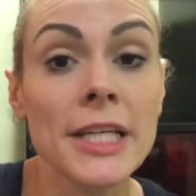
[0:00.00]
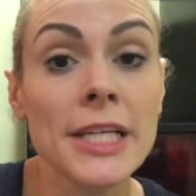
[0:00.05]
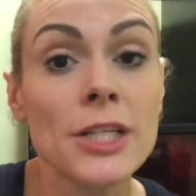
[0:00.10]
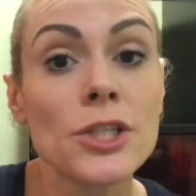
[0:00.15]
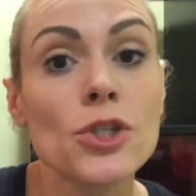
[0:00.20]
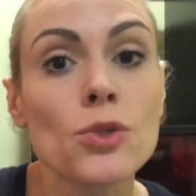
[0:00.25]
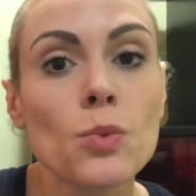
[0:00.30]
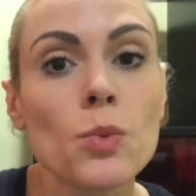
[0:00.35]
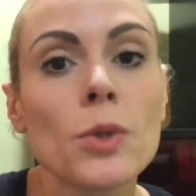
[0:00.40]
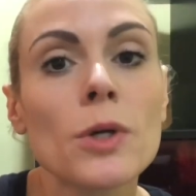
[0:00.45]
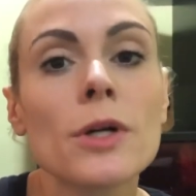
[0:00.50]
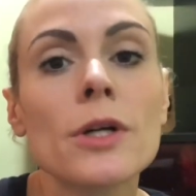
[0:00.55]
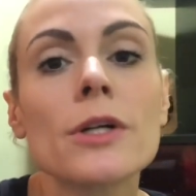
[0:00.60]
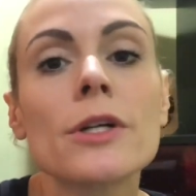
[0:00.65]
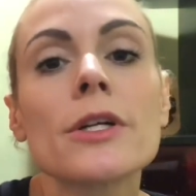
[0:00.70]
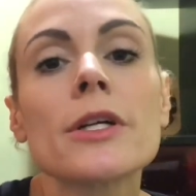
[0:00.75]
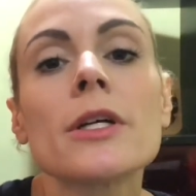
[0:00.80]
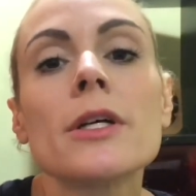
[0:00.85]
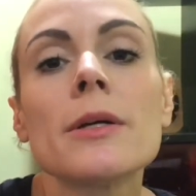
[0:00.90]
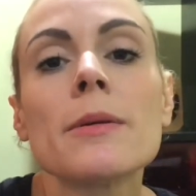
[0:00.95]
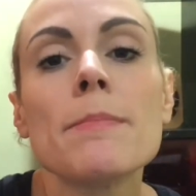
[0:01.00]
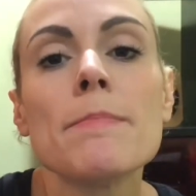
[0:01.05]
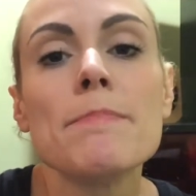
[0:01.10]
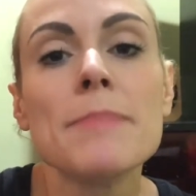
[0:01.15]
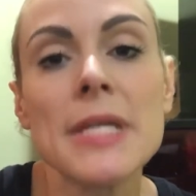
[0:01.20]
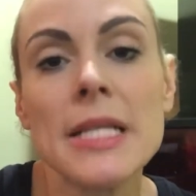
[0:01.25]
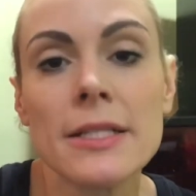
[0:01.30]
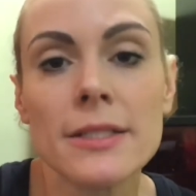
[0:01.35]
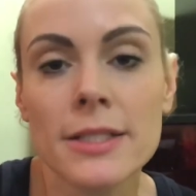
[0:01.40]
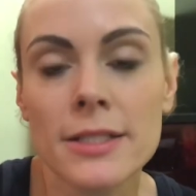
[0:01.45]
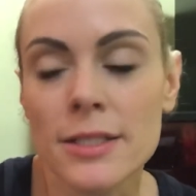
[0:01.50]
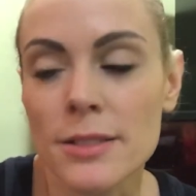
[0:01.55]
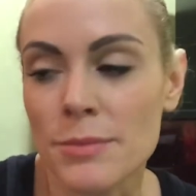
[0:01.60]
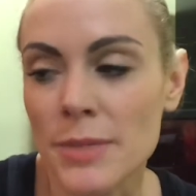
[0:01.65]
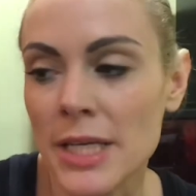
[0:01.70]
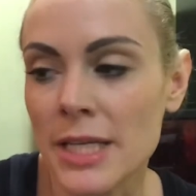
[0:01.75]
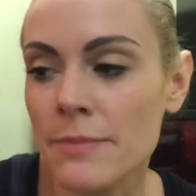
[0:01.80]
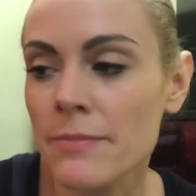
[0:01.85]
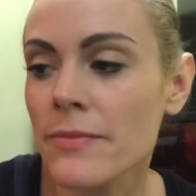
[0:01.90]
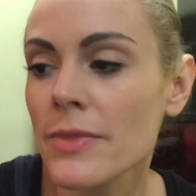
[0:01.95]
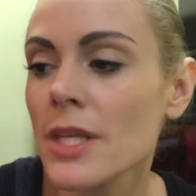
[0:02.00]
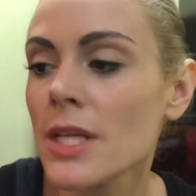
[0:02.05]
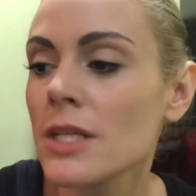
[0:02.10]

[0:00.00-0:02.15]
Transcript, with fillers: each word means to me.